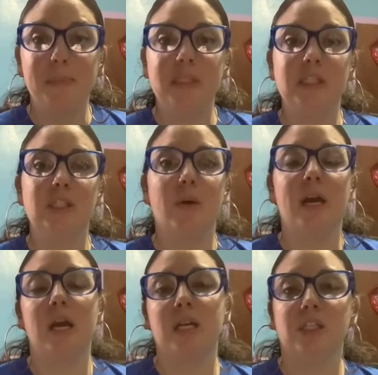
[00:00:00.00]
And so I
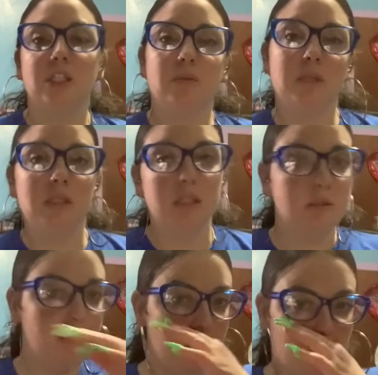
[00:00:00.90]
kind of just wanted to
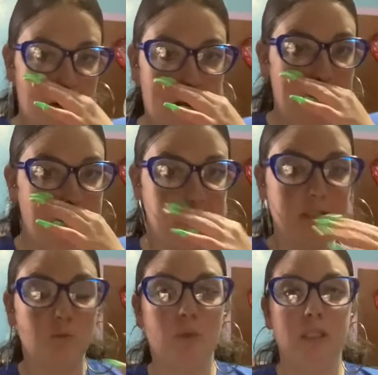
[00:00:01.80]
speak on that and
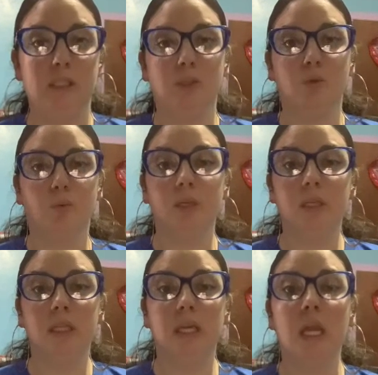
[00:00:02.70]
just wanted to
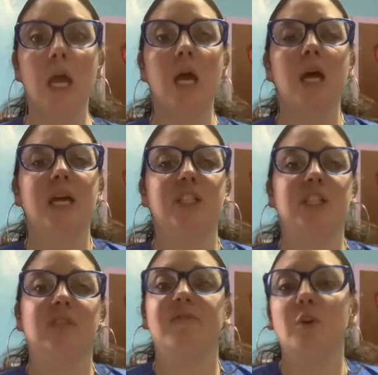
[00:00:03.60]
really
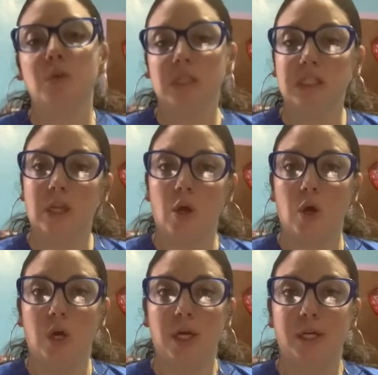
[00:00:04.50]
just focus
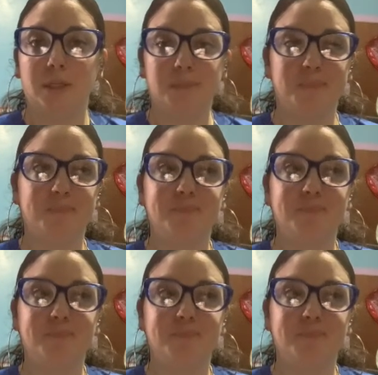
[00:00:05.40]
on